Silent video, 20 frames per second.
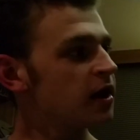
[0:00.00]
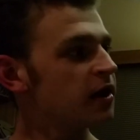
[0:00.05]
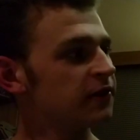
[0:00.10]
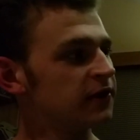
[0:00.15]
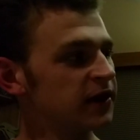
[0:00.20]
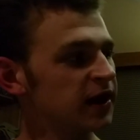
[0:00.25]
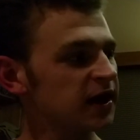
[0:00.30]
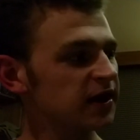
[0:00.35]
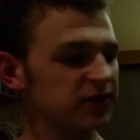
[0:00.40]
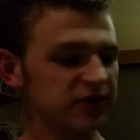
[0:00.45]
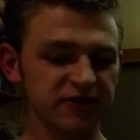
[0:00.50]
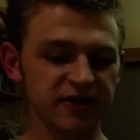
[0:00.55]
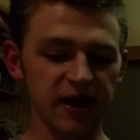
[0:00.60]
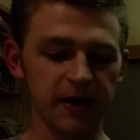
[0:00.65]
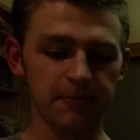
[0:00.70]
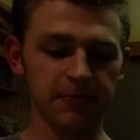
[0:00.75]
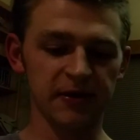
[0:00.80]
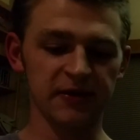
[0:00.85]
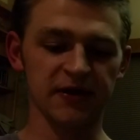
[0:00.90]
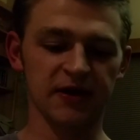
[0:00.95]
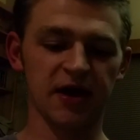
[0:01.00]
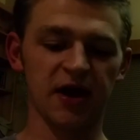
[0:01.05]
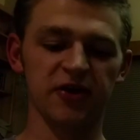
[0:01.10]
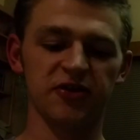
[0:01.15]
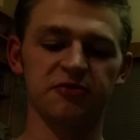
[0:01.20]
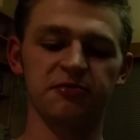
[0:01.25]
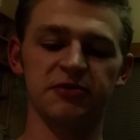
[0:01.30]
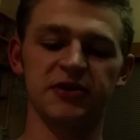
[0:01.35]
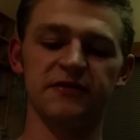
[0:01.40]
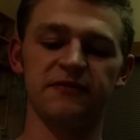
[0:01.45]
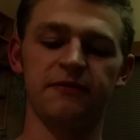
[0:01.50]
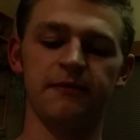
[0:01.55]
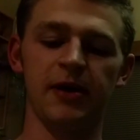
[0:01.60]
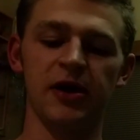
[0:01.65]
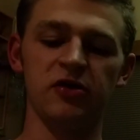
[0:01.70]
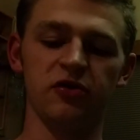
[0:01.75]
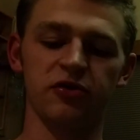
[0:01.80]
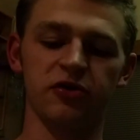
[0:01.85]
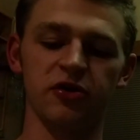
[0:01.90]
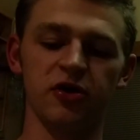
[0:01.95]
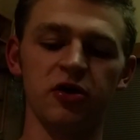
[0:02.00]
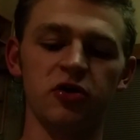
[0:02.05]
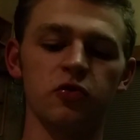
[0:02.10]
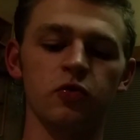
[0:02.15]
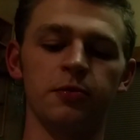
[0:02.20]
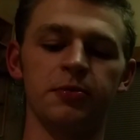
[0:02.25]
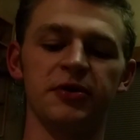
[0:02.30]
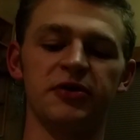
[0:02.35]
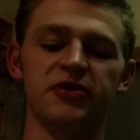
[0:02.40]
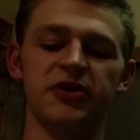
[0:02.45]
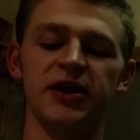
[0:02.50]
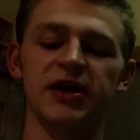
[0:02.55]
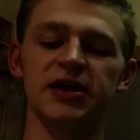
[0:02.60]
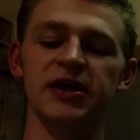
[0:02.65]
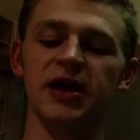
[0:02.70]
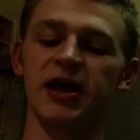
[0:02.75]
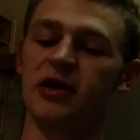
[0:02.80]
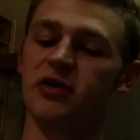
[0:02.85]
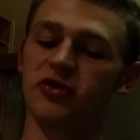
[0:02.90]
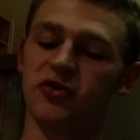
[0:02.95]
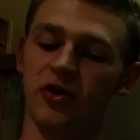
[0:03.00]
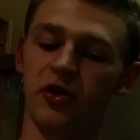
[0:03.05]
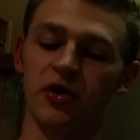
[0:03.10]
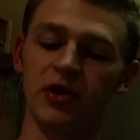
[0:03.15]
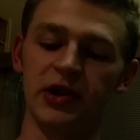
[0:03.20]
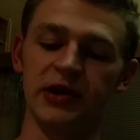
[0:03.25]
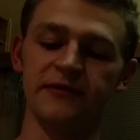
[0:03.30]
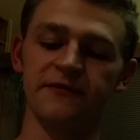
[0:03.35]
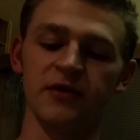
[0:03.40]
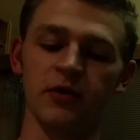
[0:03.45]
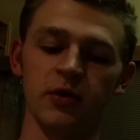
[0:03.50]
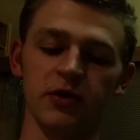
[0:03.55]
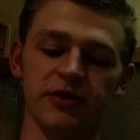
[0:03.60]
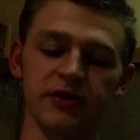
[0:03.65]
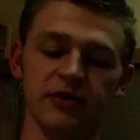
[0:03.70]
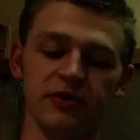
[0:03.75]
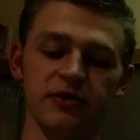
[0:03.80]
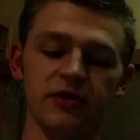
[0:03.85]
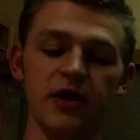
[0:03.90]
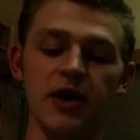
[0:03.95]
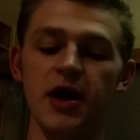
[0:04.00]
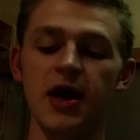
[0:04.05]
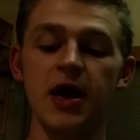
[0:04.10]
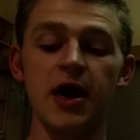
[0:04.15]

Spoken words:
The next step in the customer's information search will be seeking external influences.